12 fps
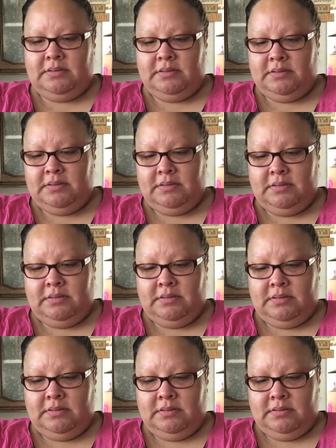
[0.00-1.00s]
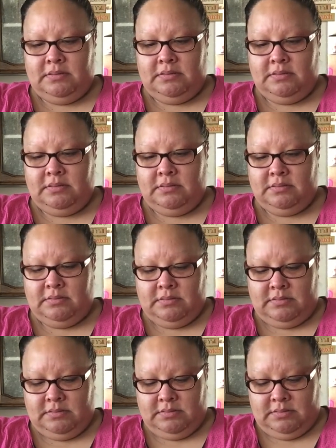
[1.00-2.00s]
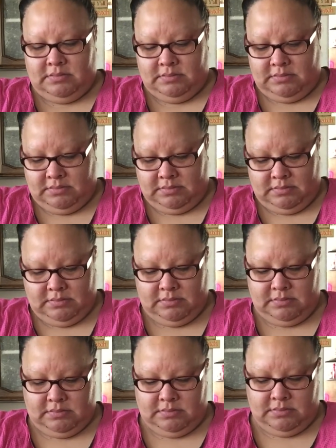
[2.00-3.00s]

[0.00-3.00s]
Nothing is said.